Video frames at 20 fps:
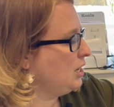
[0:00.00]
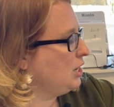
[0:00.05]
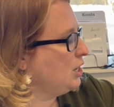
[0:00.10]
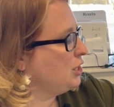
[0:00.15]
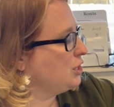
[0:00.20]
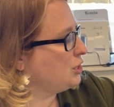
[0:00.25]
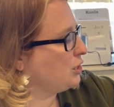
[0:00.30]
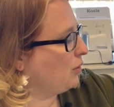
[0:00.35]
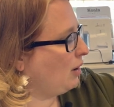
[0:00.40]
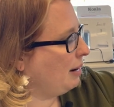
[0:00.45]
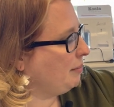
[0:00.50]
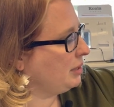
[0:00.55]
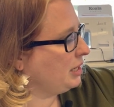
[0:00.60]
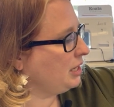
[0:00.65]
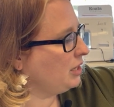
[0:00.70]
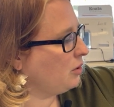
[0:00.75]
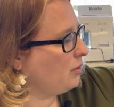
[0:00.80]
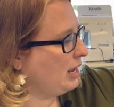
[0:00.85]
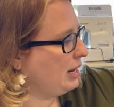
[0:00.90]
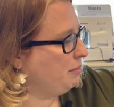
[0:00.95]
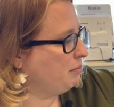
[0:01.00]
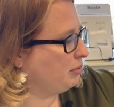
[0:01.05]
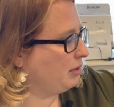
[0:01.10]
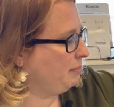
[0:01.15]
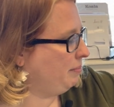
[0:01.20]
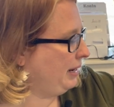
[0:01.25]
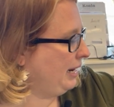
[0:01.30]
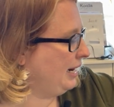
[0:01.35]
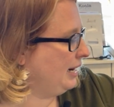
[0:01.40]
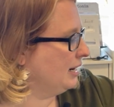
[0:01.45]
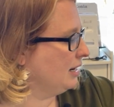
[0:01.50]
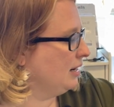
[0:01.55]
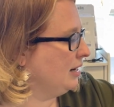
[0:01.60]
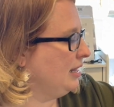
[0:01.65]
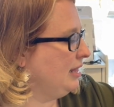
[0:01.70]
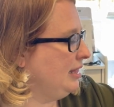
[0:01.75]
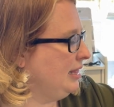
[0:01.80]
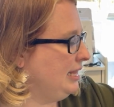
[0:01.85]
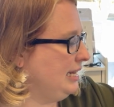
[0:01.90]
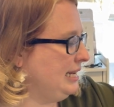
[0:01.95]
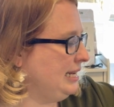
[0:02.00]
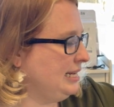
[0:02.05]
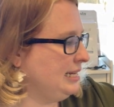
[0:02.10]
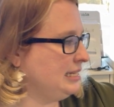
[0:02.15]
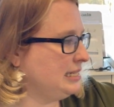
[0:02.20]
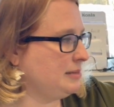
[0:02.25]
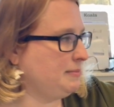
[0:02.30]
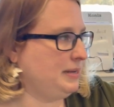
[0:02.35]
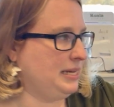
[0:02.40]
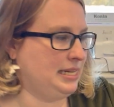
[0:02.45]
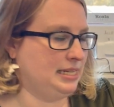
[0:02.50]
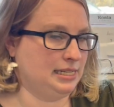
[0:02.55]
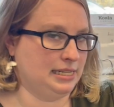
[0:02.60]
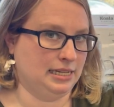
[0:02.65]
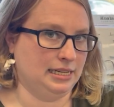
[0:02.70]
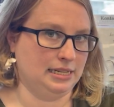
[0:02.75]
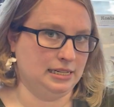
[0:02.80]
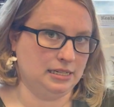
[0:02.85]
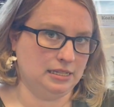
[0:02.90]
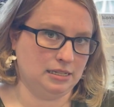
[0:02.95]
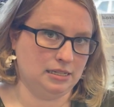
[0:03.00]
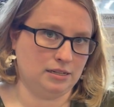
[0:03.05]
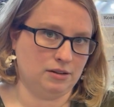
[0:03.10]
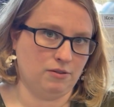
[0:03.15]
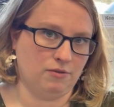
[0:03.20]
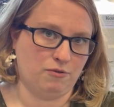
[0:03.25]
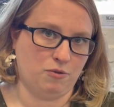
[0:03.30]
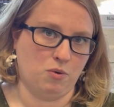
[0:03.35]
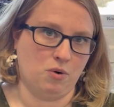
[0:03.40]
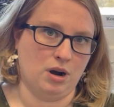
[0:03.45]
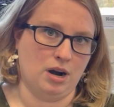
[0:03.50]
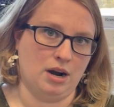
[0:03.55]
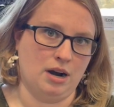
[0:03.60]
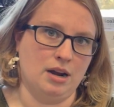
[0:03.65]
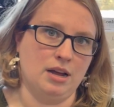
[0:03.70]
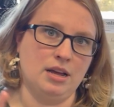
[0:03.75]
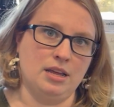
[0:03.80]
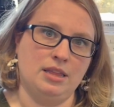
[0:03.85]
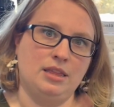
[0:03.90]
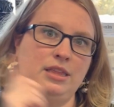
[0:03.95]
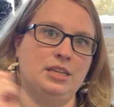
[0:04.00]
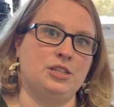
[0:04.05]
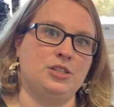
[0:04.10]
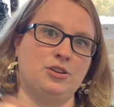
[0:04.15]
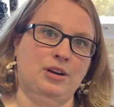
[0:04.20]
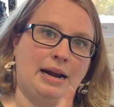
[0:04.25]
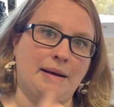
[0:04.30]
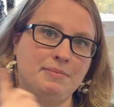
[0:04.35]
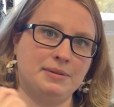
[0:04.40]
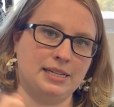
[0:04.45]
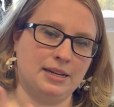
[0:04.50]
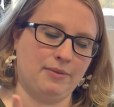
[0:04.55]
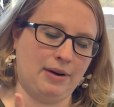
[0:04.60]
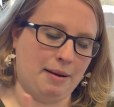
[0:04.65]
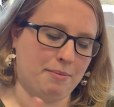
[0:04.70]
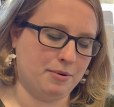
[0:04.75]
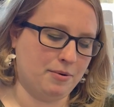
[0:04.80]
So I'm going to go ahead and prepare these pieces for the straps that wrap